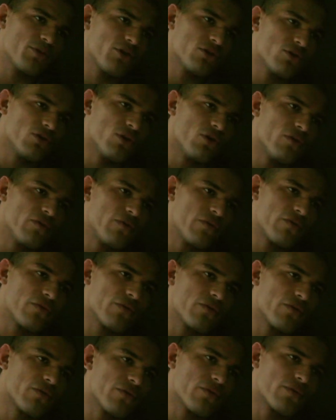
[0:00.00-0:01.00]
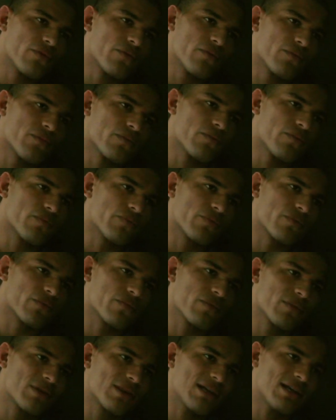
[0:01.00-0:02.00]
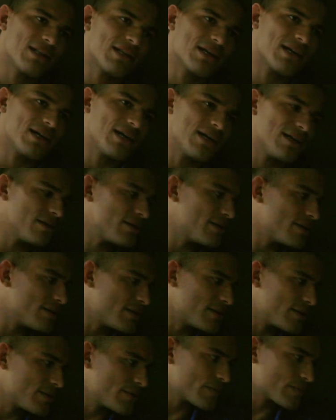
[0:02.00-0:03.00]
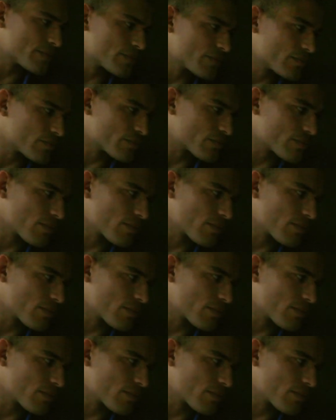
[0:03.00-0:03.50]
need people to be better in life you know so it's a